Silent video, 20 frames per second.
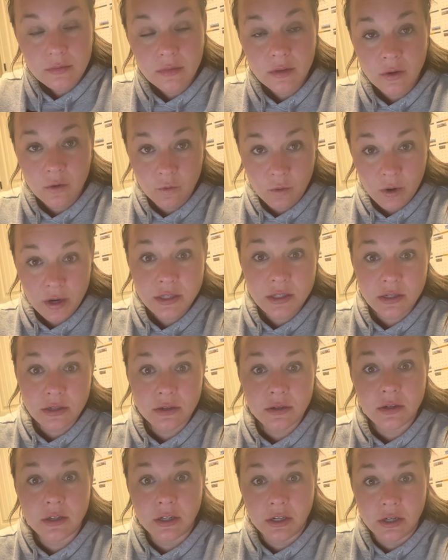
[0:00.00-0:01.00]

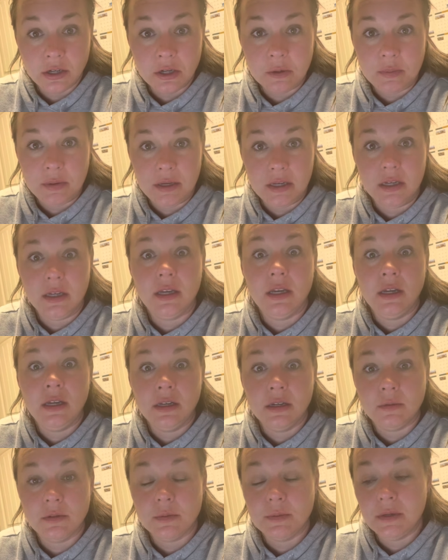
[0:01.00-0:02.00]
Western European
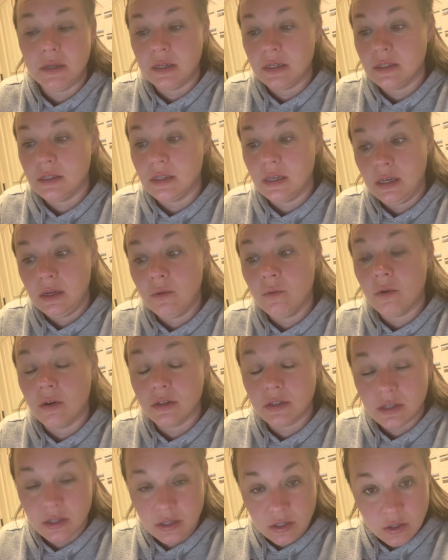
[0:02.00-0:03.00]
kingdoms because he
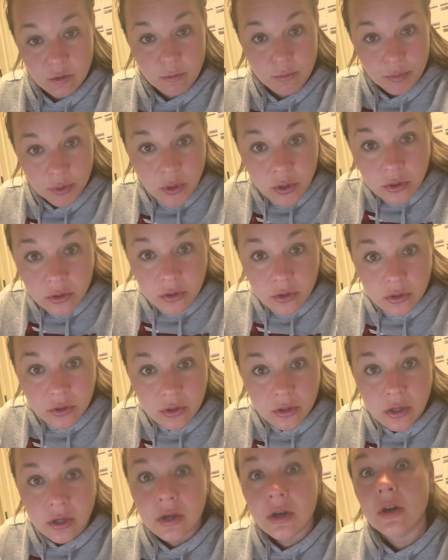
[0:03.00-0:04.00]
wants to
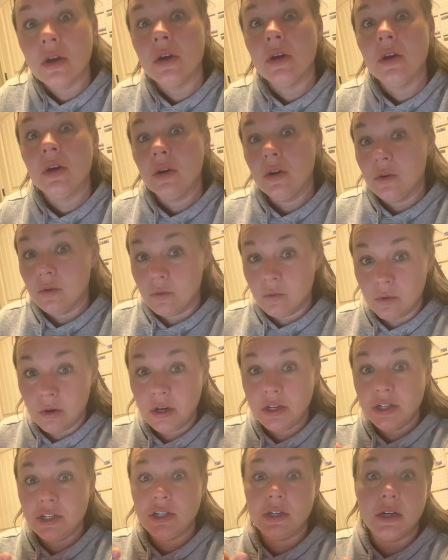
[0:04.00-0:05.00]
pull
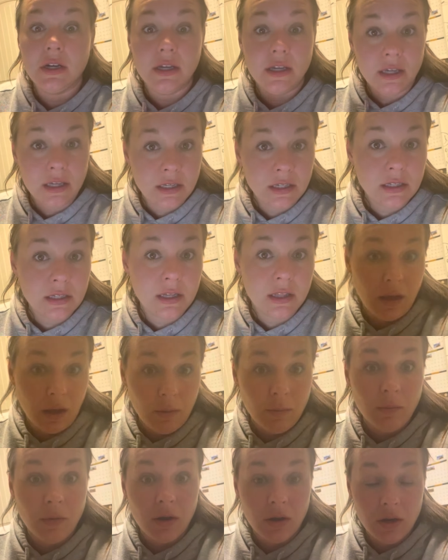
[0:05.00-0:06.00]
Russia into
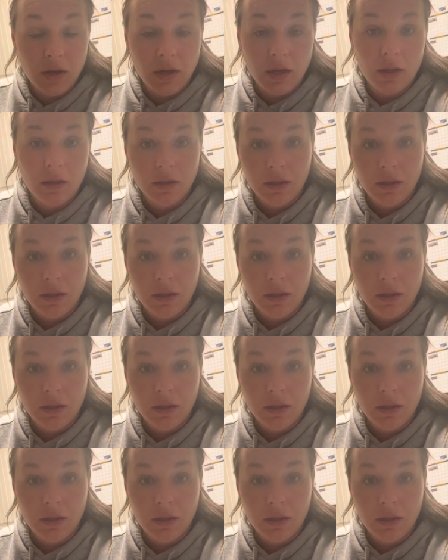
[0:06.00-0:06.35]
that market.